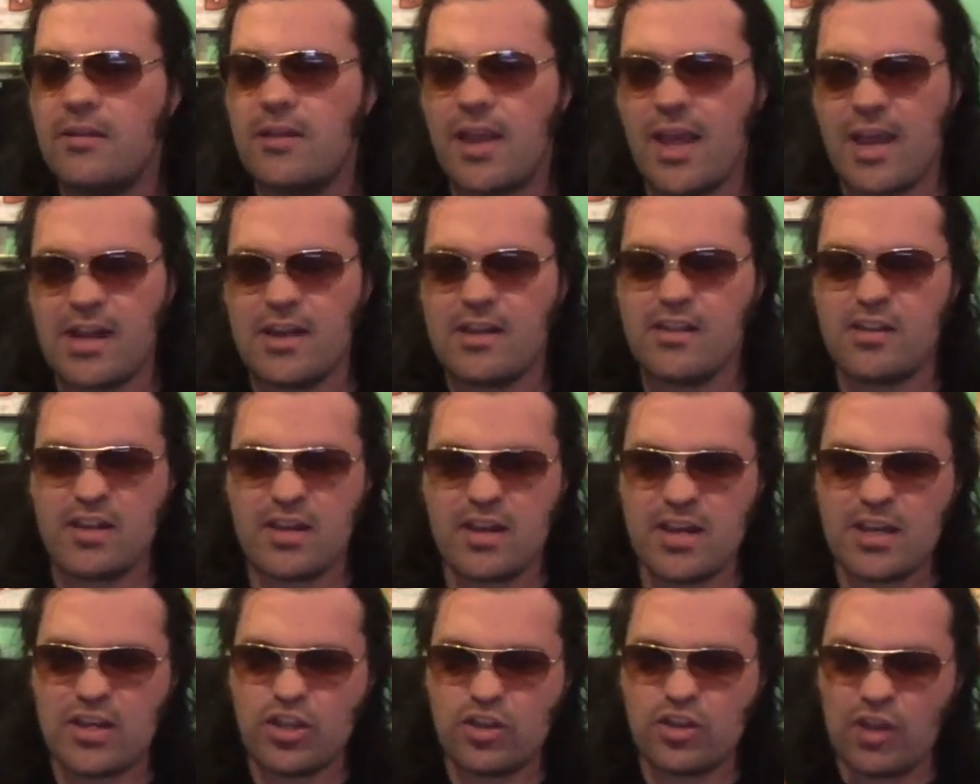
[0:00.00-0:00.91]
And
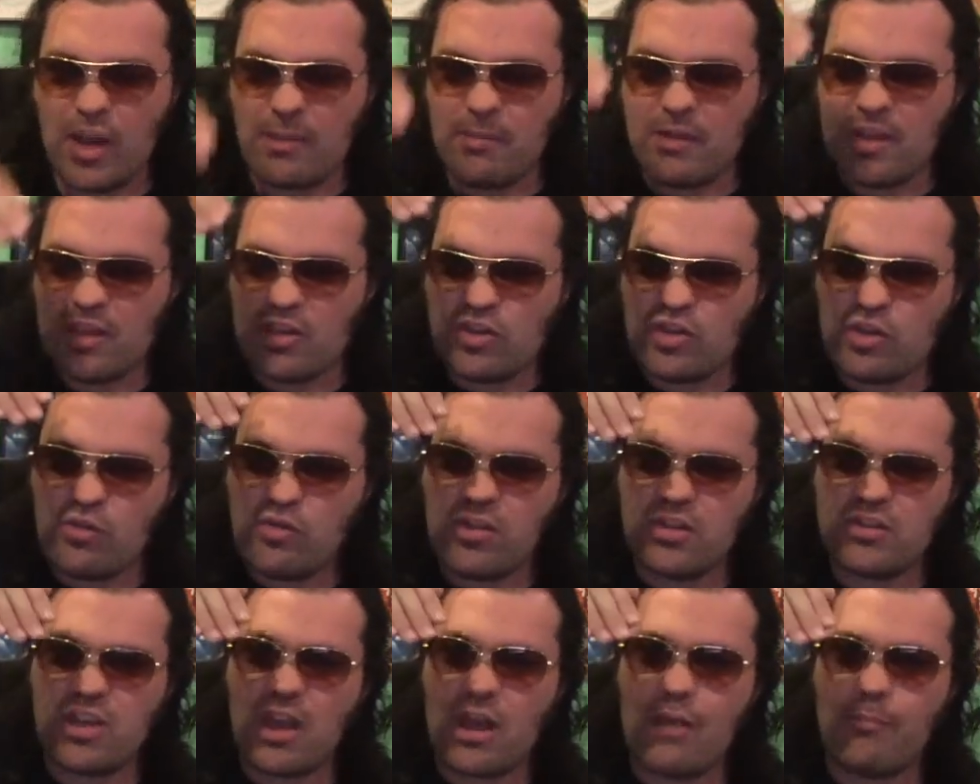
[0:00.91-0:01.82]
he just I mean, he
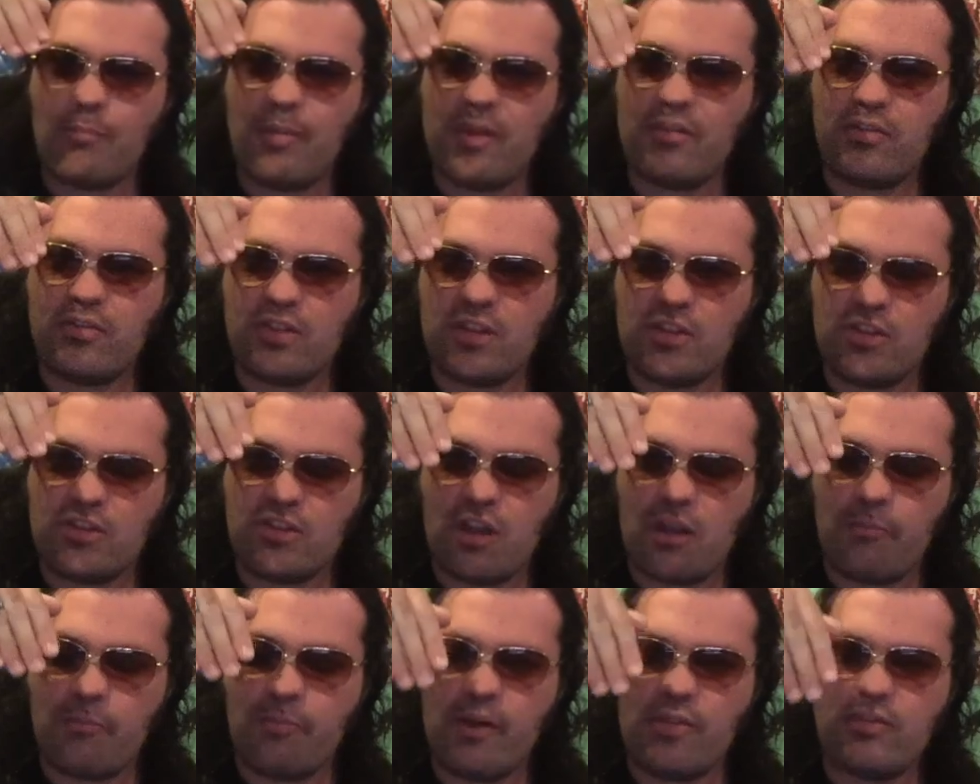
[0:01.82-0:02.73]
uses his
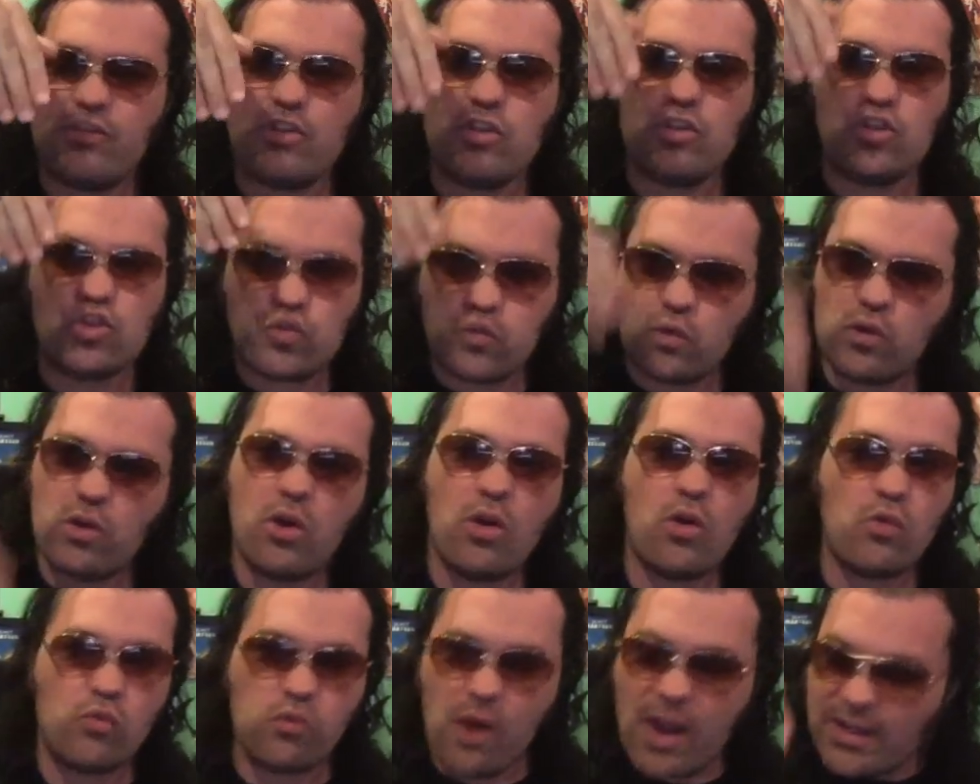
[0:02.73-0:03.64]
atomic breath to
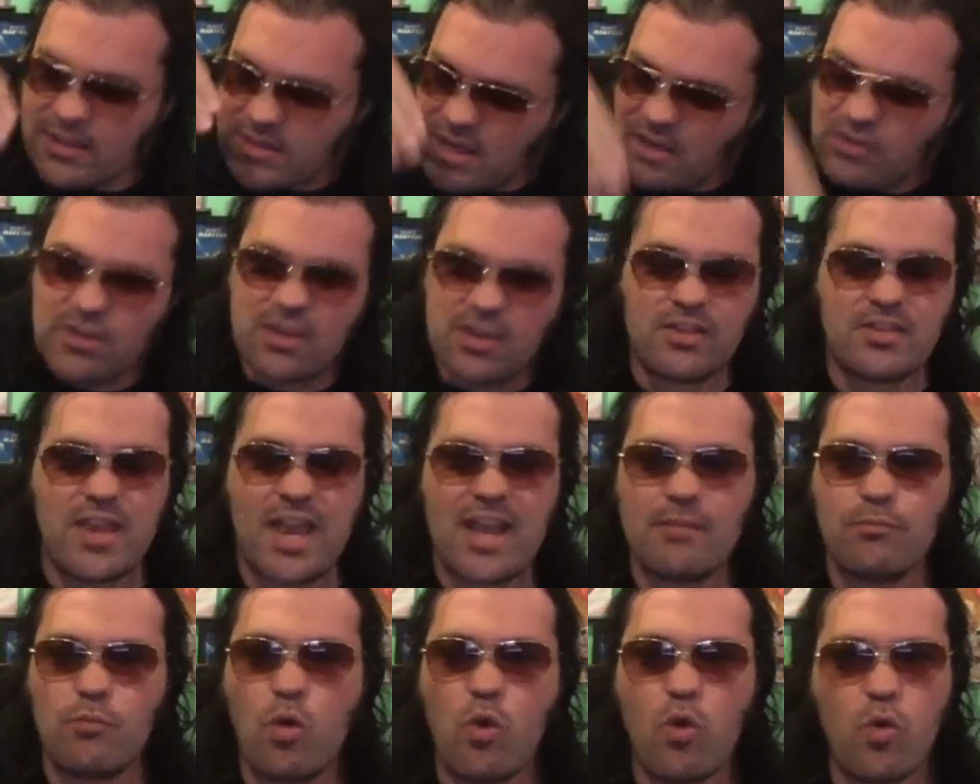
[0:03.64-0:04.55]
drill right down
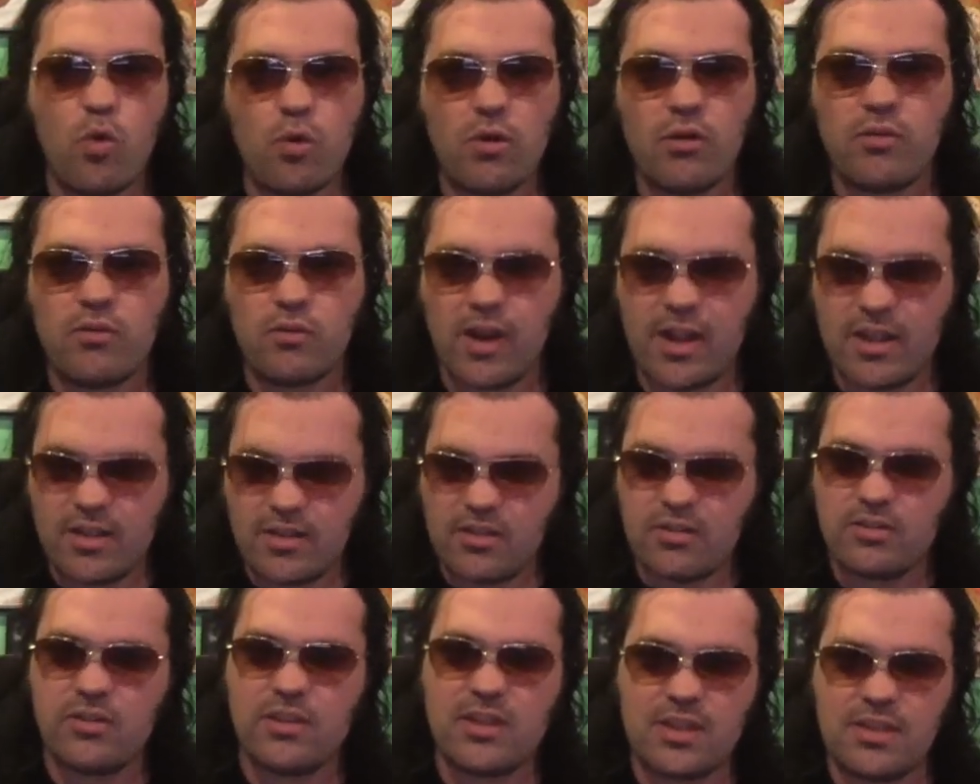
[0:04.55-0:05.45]

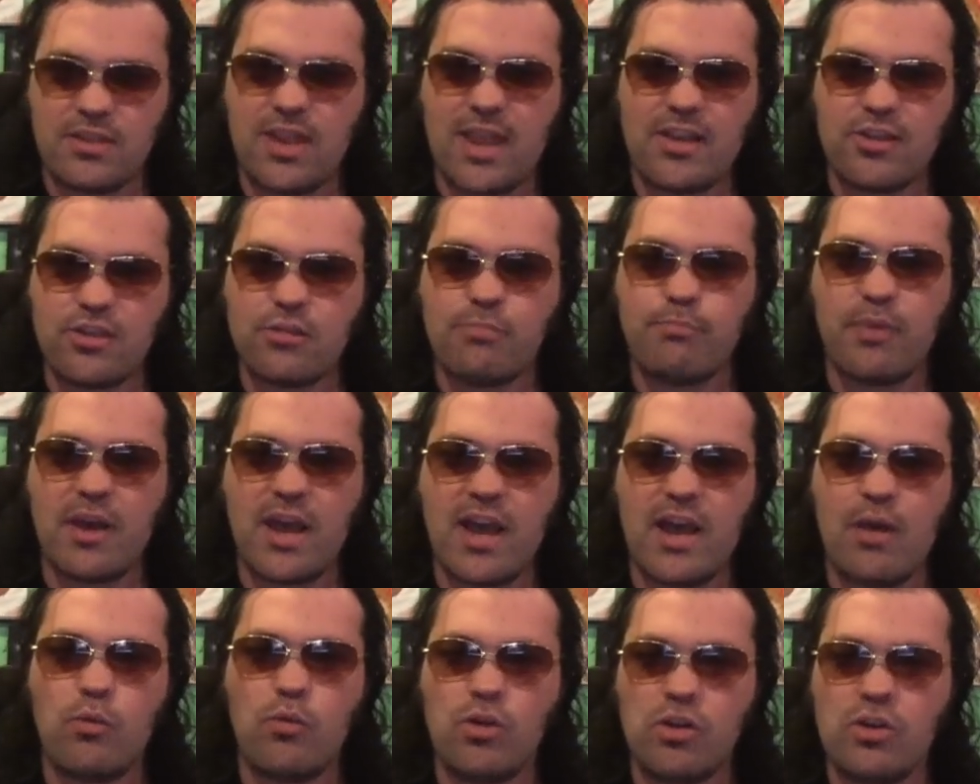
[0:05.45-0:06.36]
the exact
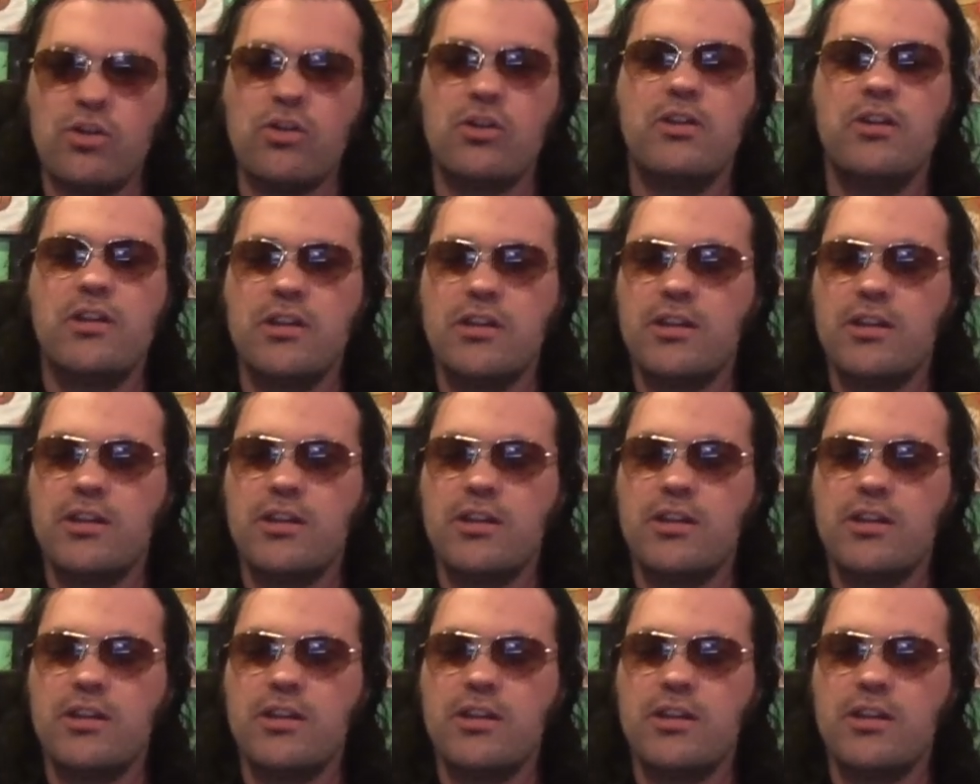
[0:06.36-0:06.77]
spot where